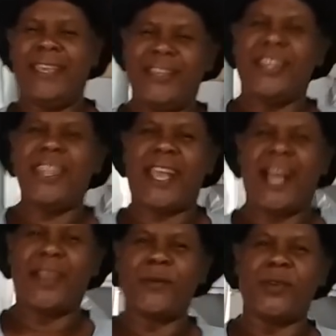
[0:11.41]
In your
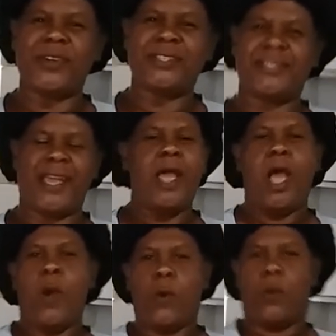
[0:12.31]
neck of the woods?
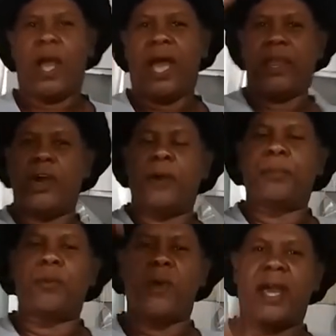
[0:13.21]
What
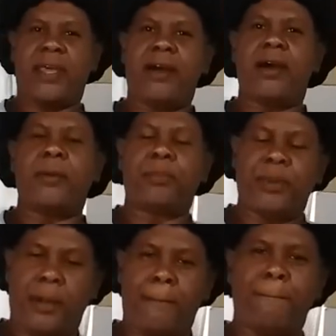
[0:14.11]
up? What up?
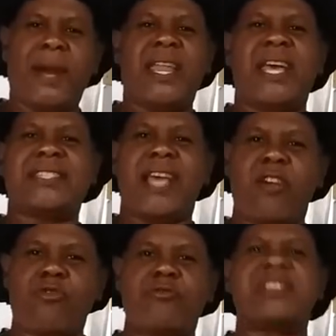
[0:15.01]
Manners
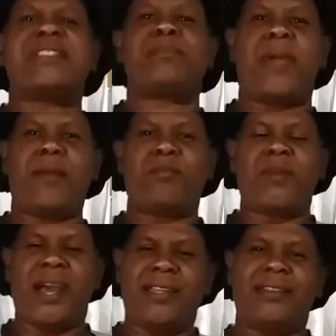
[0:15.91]
and respect,
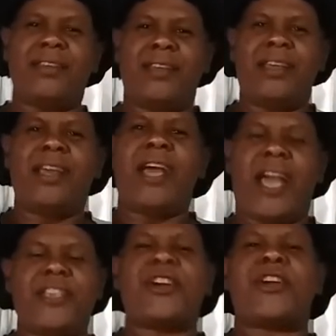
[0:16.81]
man.
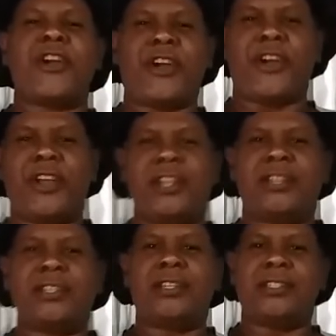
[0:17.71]
Are your
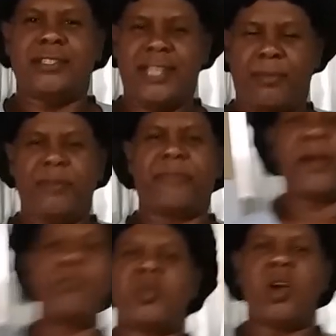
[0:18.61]
girl, Debbie
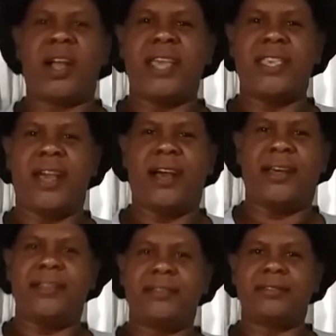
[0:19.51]
from Donga Yard.